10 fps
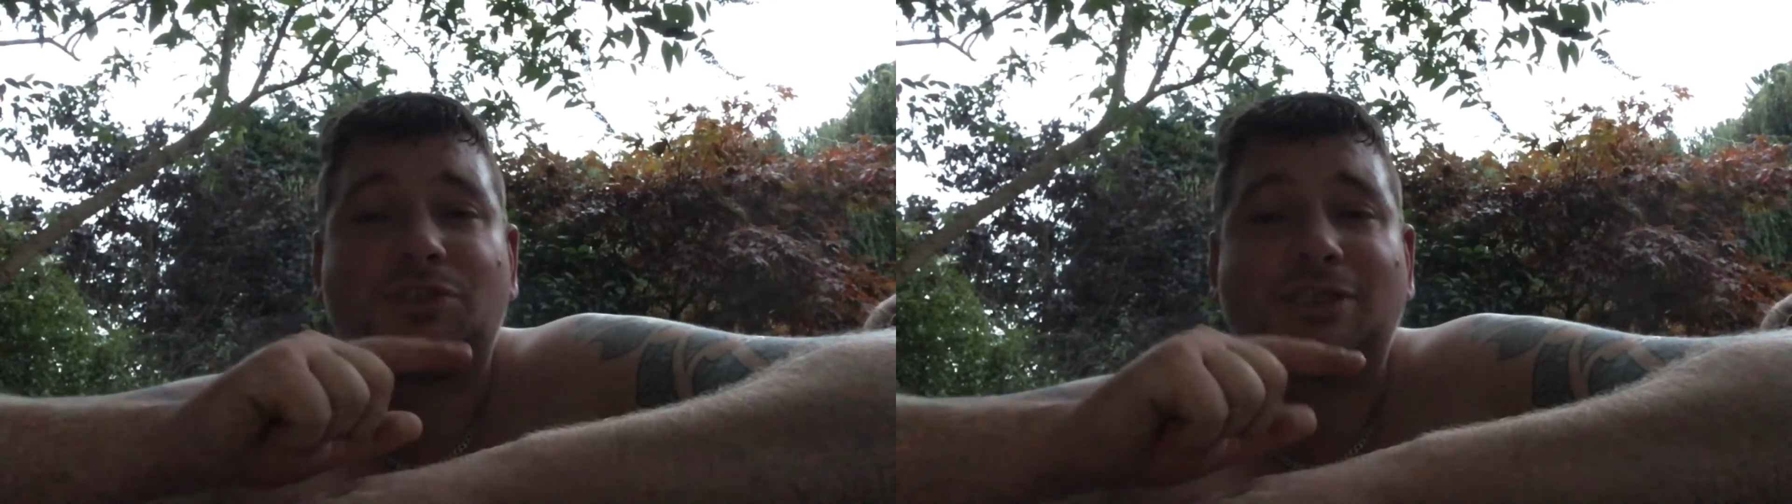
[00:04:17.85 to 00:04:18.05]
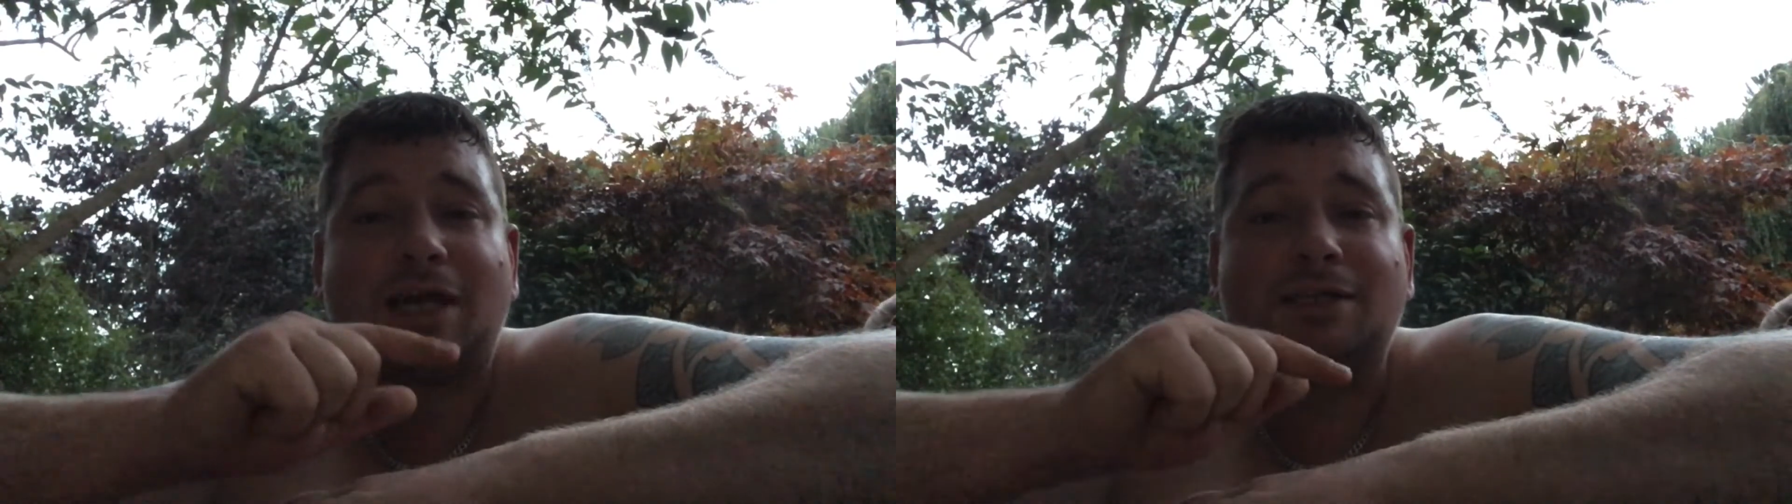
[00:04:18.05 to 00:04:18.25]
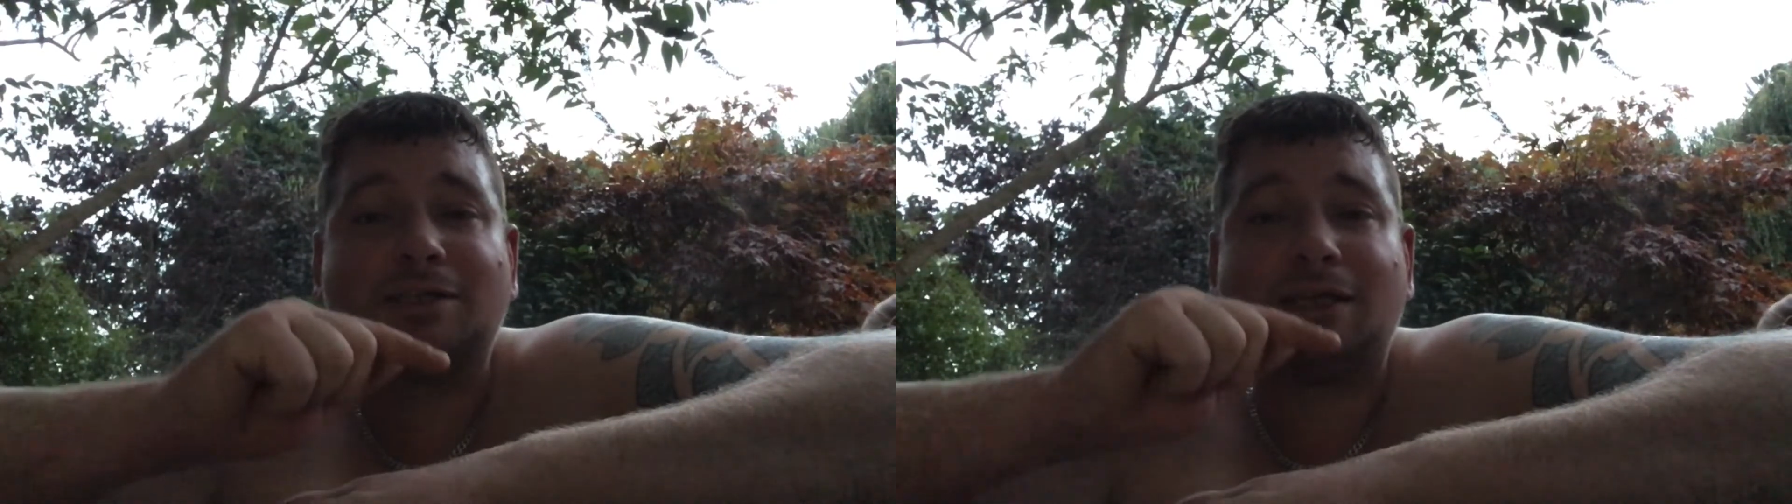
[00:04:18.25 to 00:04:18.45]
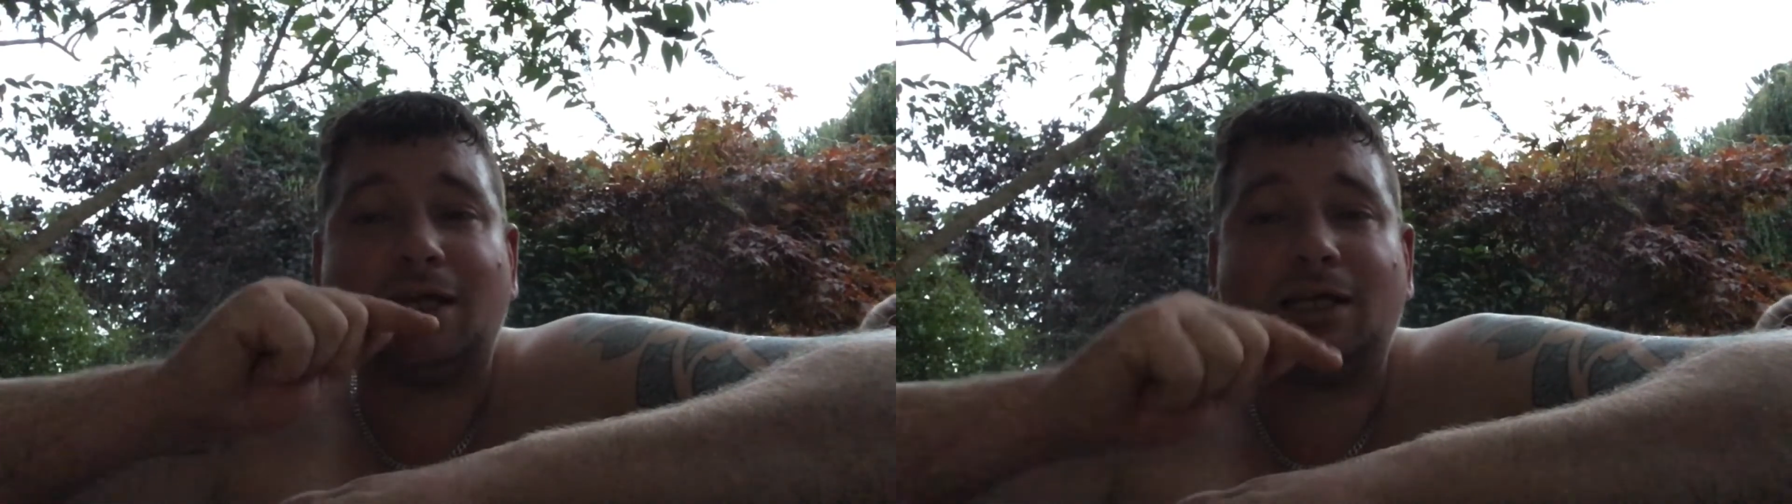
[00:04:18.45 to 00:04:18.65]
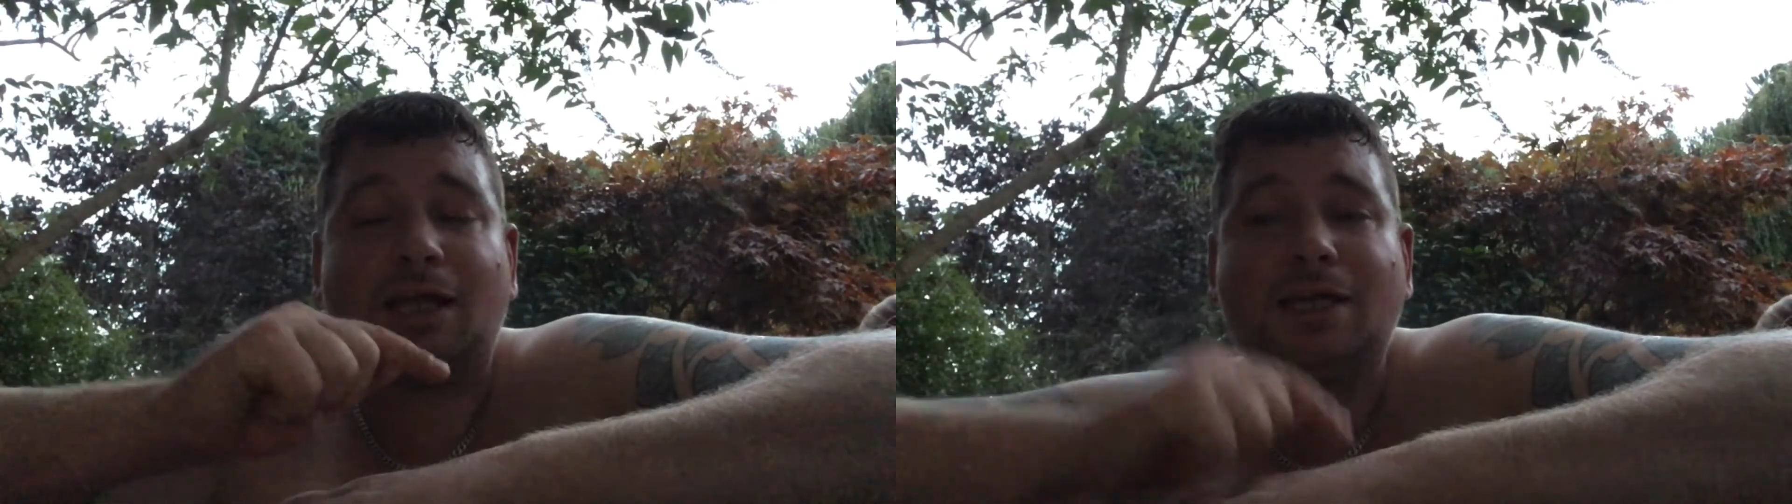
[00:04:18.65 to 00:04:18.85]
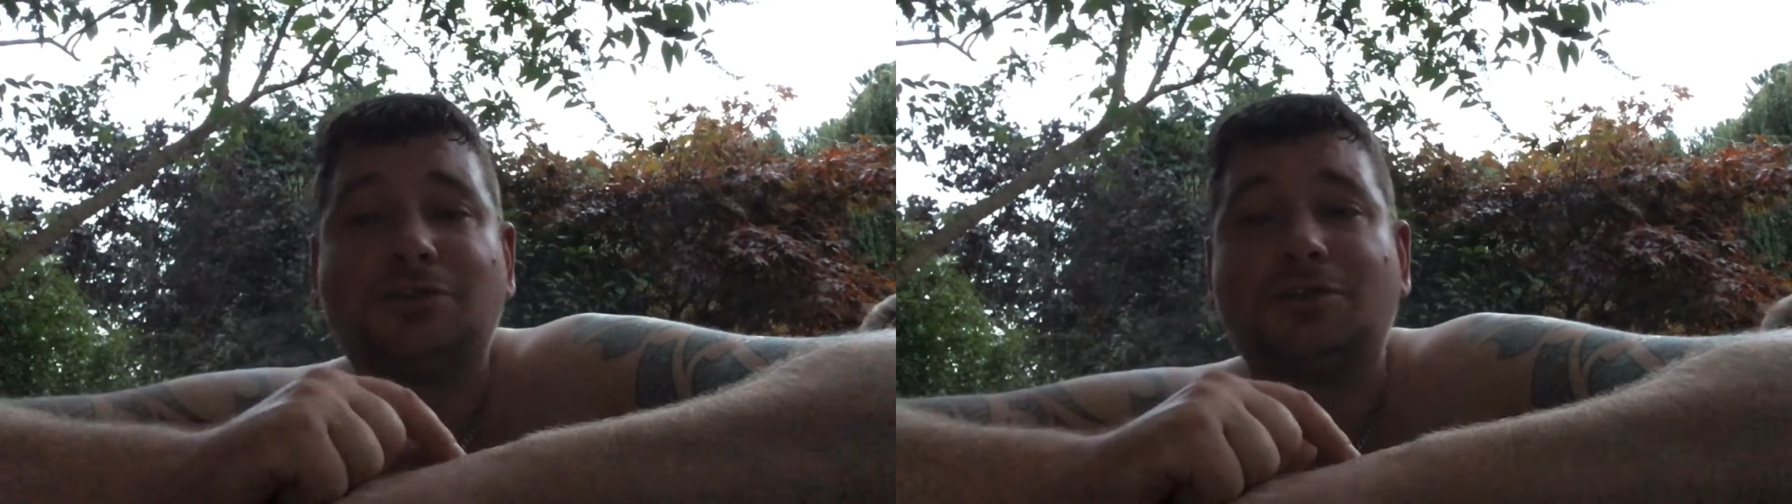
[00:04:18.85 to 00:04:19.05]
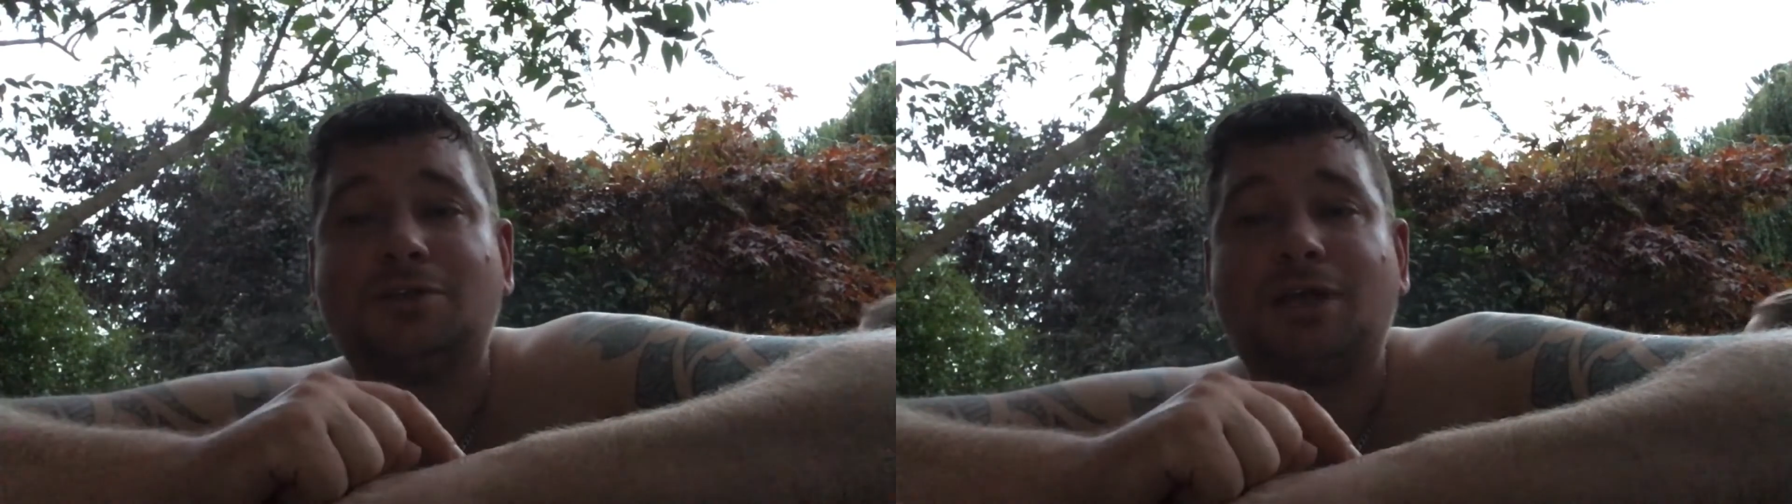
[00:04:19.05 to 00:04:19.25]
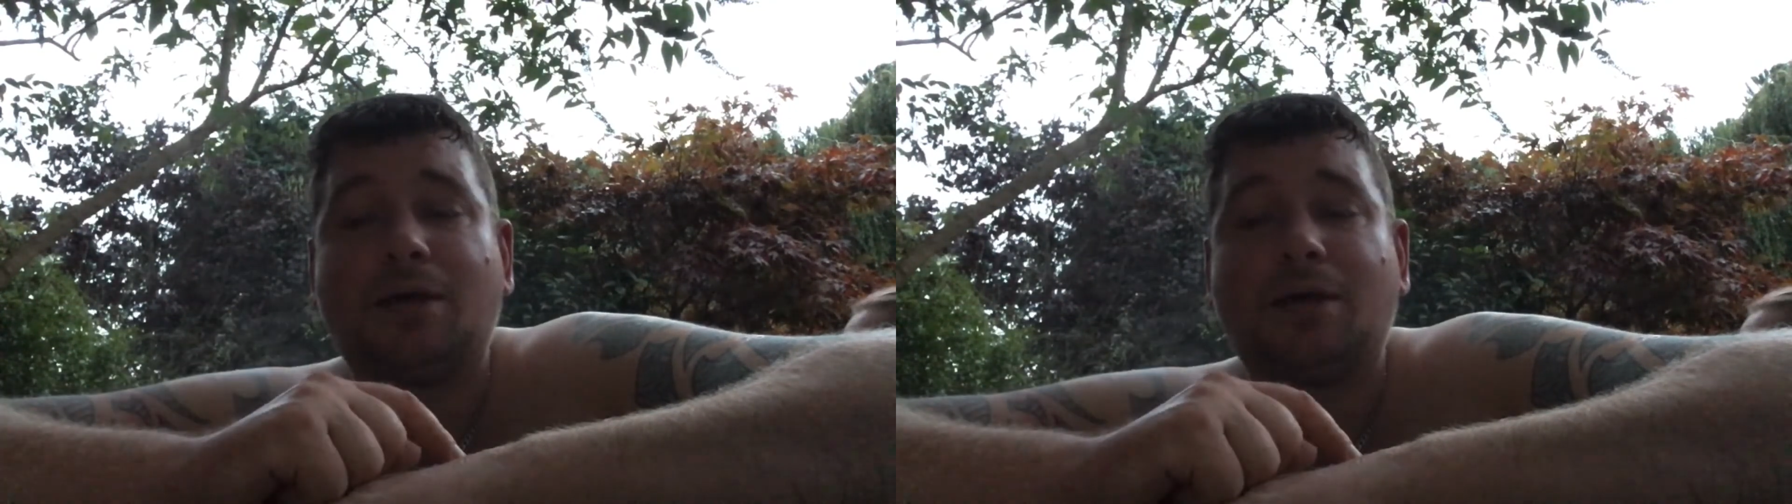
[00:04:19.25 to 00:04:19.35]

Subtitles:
stand in election